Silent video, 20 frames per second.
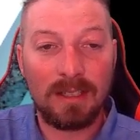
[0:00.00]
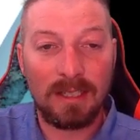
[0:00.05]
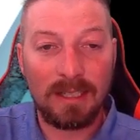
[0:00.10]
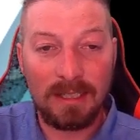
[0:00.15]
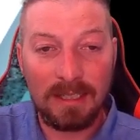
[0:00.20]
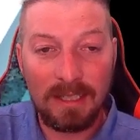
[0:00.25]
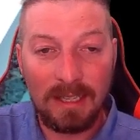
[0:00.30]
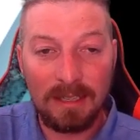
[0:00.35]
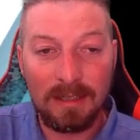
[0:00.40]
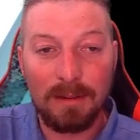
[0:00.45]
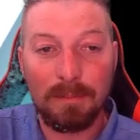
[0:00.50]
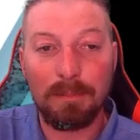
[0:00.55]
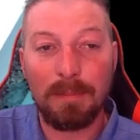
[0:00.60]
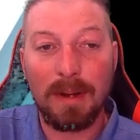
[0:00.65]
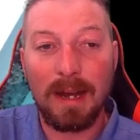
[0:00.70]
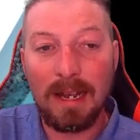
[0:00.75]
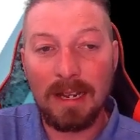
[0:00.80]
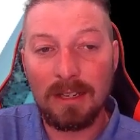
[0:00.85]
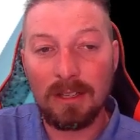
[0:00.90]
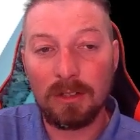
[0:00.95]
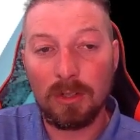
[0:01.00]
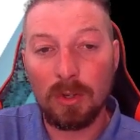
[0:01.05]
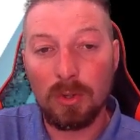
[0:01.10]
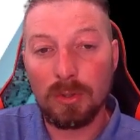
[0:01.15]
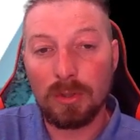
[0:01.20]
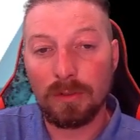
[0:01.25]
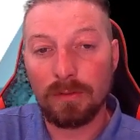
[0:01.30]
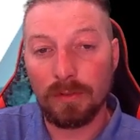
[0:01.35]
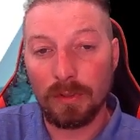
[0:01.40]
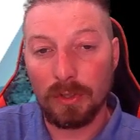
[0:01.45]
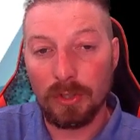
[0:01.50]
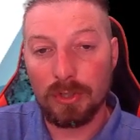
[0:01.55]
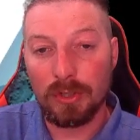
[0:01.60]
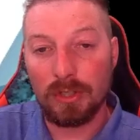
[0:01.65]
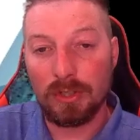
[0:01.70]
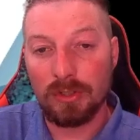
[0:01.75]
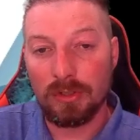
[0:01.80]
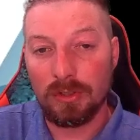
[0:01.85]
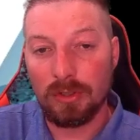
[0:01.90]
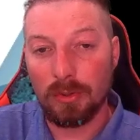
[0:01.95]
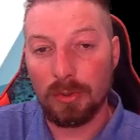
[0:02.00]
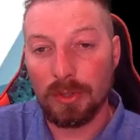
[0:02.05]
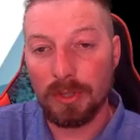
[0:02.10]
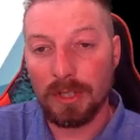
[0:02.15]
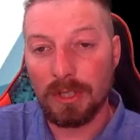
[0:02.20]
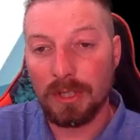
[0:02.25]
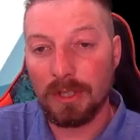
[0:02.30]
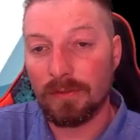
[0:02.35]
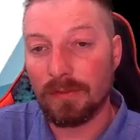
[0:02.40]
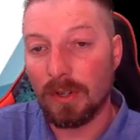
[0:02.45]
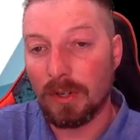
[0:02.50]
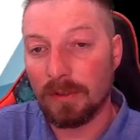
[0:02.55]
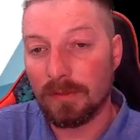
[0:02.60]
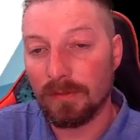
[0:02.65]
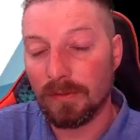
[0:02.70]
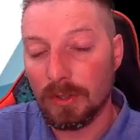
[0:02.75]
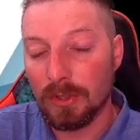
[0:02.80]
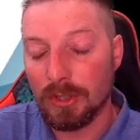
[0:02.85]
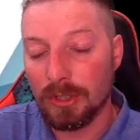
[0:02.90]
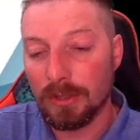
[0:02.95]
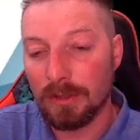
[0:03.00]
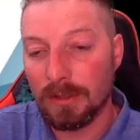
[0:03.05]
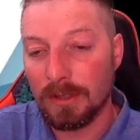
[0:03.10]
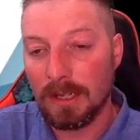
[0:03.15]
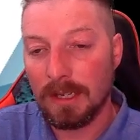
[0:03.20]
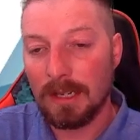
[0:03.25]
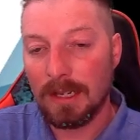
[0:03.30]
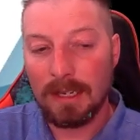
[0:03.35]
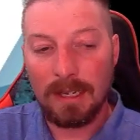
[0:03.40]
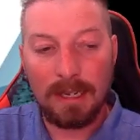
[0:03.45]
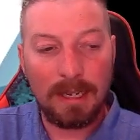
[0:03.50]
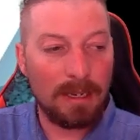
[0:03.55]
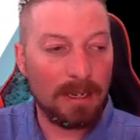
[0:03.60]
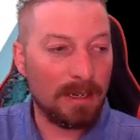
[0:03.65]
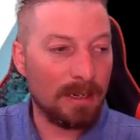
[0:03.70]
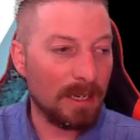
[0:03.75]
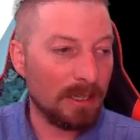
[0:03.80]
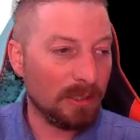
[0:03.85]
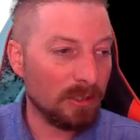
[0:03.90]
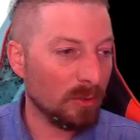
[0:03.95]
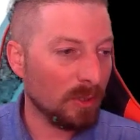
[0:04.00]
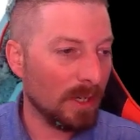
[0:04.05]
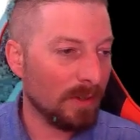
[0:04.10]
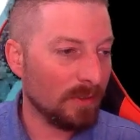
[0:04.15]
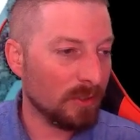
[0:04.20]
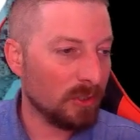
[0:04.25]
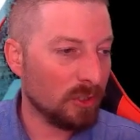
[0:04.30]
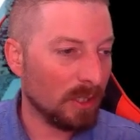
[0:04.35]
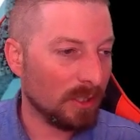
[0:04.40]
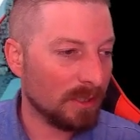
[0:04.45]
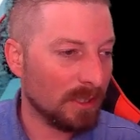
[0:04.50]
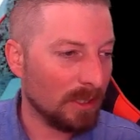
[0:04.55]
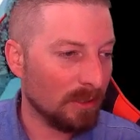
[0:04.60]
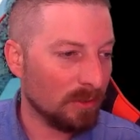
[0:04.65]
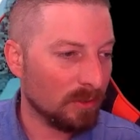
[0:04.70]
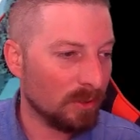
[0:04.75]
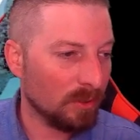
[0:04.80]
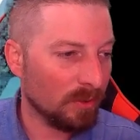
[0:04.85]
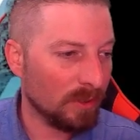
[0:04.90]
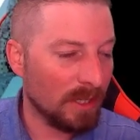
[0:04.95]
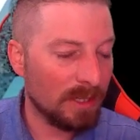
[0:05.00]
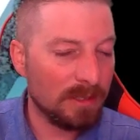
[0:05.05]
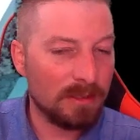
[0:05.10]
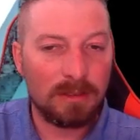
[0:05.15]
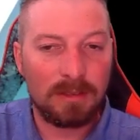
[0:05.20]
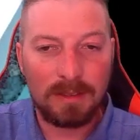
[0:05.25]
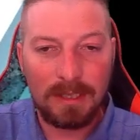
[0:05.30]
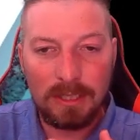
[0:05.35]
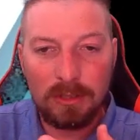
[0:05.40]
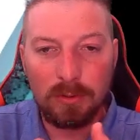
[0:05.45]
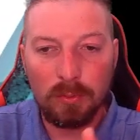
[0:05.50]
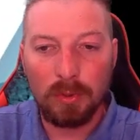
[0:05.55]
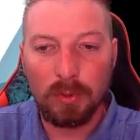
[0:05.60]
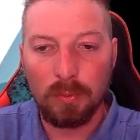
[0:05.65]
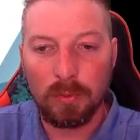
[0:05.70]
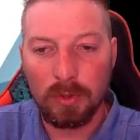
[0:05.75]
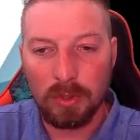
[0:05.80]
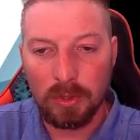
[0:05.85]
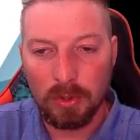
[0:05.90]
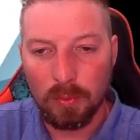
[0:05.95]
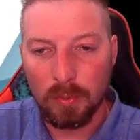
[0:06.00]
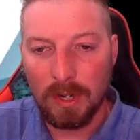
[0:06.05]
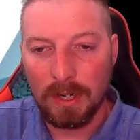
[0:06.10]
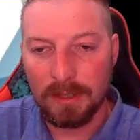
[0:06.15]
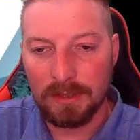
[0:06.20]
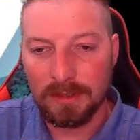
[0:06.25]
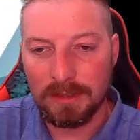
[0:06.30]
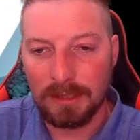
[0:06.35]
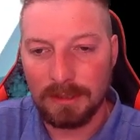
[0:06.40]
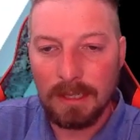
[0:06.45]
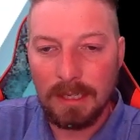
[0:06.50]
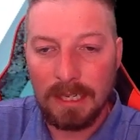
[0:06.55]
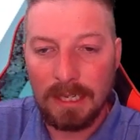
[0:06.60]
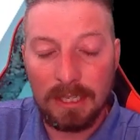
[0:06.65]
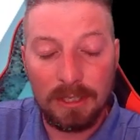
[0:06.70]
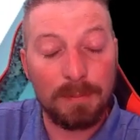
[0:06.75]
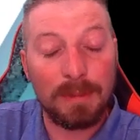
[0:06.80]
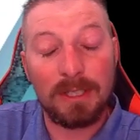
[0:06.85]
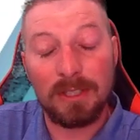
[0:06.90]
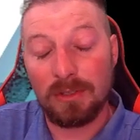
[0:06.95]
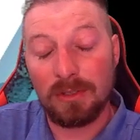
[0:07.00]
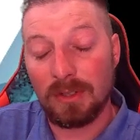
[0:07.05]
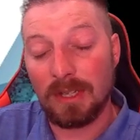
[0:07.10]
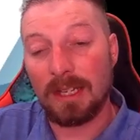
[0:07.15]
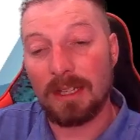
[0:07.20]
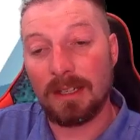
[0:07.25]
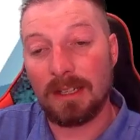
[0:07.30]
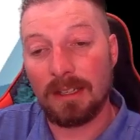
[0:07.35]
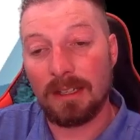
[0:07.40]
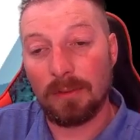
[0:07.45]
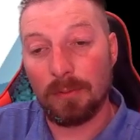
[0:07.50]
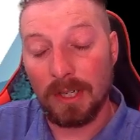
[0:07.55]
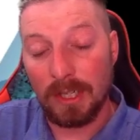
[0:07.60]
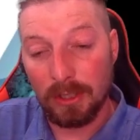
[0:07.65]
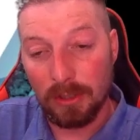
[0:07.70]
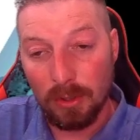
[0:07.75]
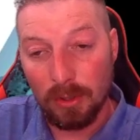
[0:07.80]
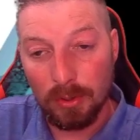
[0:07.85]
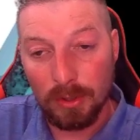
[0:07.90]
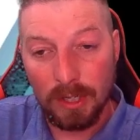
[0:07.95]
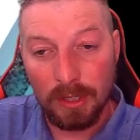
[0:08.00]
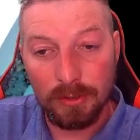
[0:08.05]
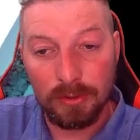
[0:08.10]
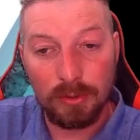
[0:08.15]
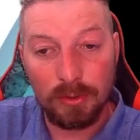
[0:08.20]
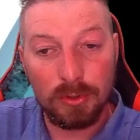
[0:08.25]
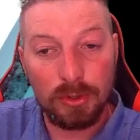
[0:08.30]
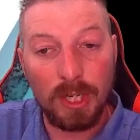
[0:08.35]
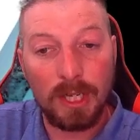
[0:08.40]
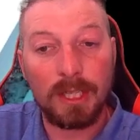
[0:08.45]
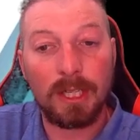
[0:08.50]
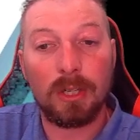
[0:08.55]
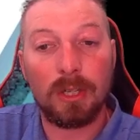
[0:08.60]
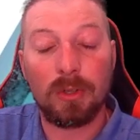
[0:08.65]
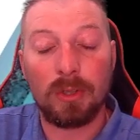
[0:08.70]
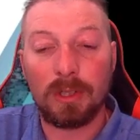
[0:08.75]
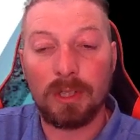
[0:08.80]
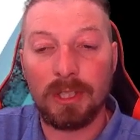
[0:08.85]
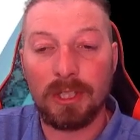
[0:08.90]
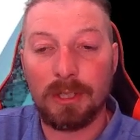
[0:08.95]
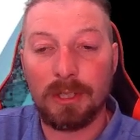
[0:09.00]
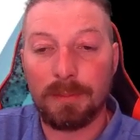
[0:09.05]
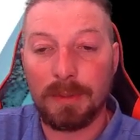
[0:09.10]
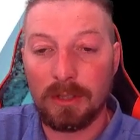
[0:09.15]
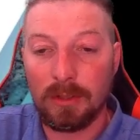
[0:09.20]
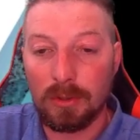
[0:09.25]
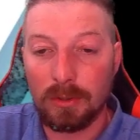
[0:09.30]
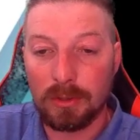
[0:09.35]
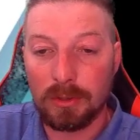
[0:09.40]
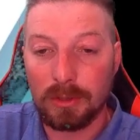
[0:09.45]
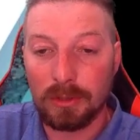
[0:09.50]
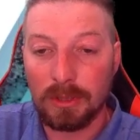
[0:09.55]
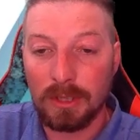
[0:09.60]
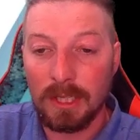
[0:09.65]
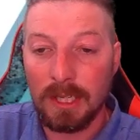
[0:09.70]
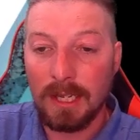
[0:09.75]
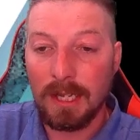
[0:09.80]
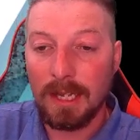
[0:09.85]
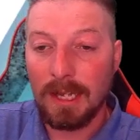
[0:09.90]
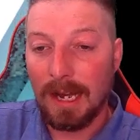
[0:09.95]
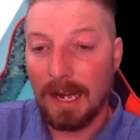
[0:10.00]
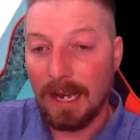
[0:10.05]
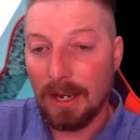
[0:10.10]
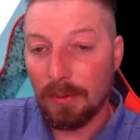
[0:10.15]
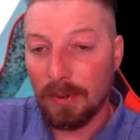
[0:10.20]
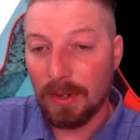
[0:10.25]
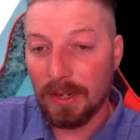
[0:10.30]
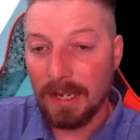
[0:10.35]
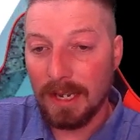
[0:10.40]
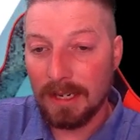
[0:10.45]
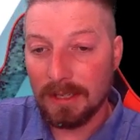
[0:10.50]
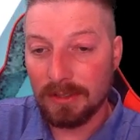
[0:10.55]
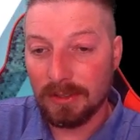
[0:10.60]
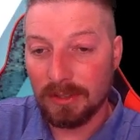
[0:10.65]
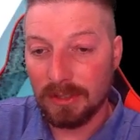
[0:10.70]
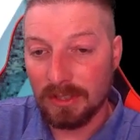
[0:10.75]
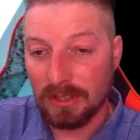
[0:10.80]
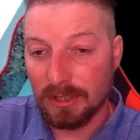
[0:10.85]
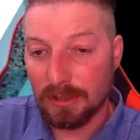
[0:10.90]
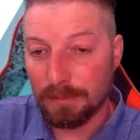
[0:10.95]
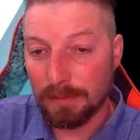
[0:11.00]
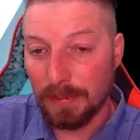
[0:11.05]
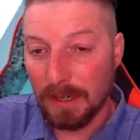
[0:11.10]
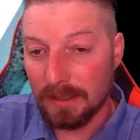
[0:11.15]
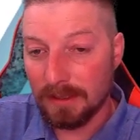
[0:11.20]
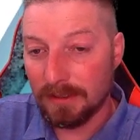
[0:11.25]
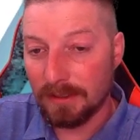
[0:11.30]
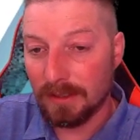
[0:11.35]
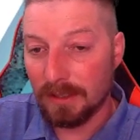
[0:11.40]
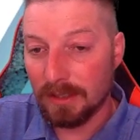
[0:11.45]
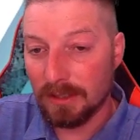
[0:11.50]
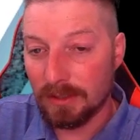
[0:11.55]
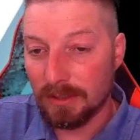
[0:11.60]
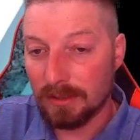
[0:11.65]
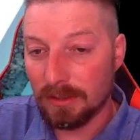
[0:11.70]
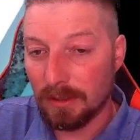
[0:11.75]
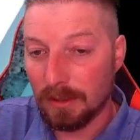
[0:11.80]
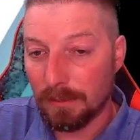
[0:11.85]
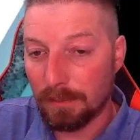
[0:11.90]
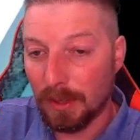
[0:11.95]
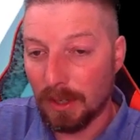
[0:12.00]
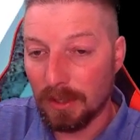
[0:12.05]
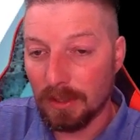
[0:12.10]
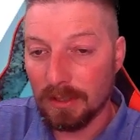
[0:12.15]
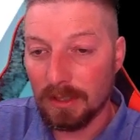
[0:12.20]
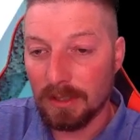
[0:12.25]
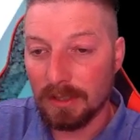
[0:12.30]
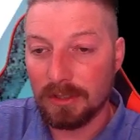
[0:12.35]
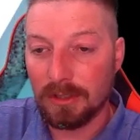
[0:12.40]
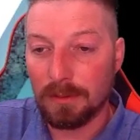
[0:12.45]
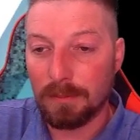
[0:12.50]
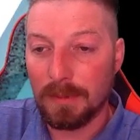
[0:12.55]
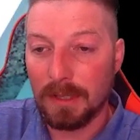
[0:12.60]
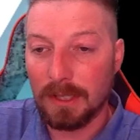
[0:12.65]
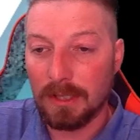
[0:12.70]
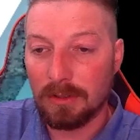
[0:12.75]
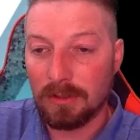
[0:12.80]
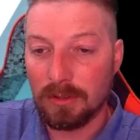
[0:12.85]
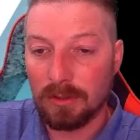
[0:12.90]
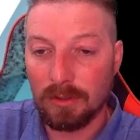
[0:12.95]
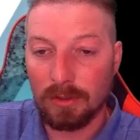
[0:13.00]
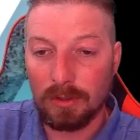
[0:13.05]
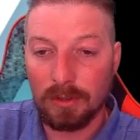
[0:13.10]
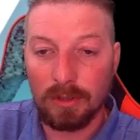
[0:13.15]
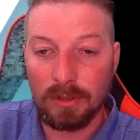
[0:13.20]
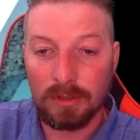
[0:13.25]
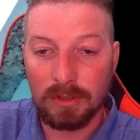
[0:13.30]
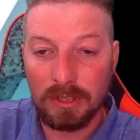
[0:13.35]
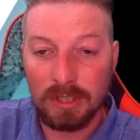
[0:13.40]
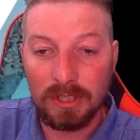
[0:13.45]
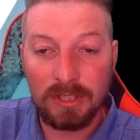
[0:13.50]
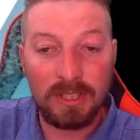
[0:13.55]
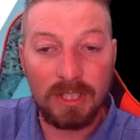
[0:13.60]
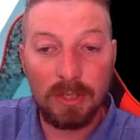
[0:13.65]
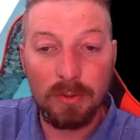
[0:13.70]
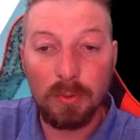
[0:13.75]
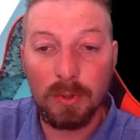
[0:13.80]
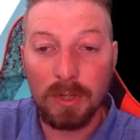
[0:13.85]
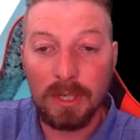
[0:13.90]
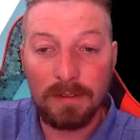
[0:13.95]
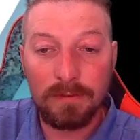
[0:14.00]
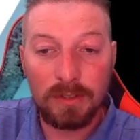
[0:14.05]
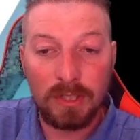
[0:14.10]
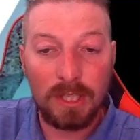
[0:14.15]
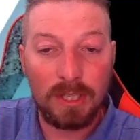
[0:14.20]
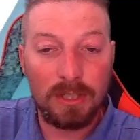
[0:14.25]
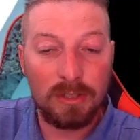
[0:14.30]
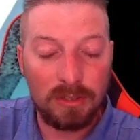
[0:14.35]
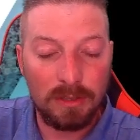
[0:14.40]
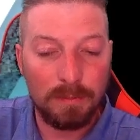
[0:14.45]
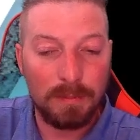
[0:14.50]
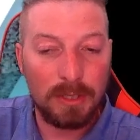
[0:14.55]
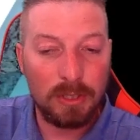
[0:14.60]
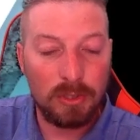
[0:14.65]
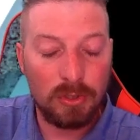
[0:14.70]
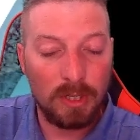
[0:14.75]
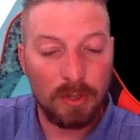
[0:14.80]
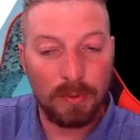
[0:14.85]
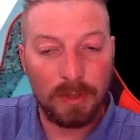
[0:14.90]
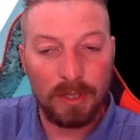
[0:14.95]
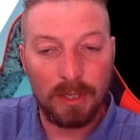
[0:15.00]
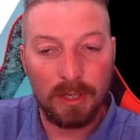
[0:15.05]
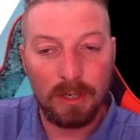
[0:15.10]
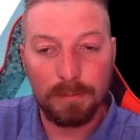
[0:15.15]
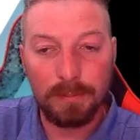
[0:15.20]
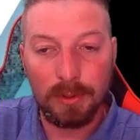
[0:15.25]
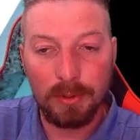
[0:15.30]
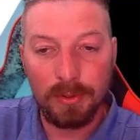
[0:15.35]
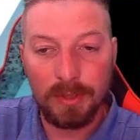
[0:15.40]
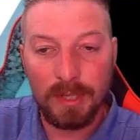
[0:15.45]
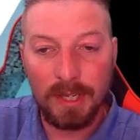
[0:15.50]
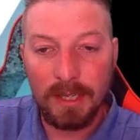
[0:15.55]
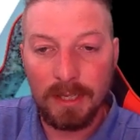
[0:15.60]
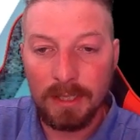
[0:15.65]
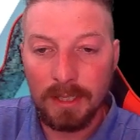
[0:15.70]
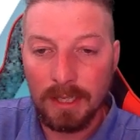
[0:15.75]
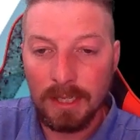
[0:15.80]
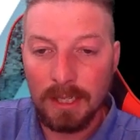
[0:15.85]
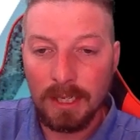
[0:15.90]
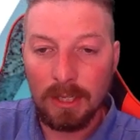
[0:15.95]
Again, my local version is newer than the Vault version, and I do have it checked out. So that's what you want to see. And it means that when I go to undo checkout or clean up my local, I want to actually inspect this part to make sure, to see what I've changed and make sure I want to upload that.